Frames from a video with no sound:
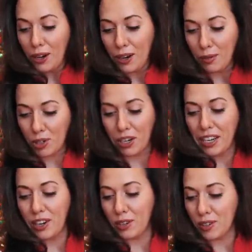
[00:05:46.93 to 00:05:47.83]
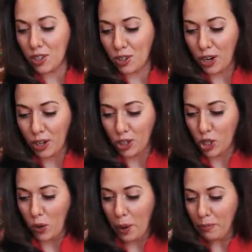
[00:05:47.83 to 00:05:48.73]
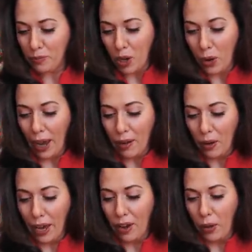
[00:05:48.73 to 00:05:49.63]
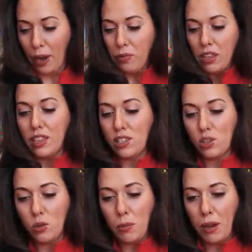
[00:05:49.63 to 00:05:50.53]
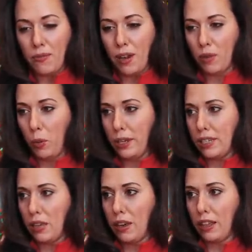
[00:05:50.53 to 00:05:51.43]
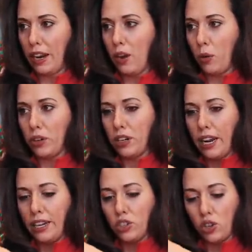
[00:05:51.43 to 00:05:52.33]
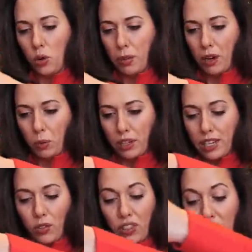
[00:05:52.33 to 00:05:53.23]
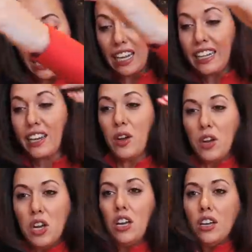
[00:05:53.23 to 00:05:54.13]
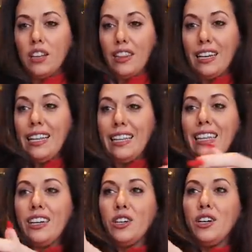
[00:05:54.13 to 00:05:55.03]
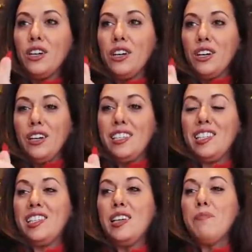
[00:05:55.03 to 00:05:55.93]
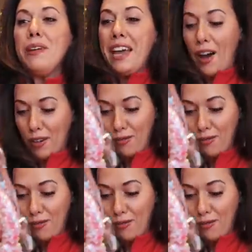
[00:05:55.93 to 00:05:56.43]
I'm starting to get nervous if they're not gonna show up. Okay, okay, okay. This is one of my favorite ones I think that I ordered and I just hope that it works out. The, glit the glitter seeping out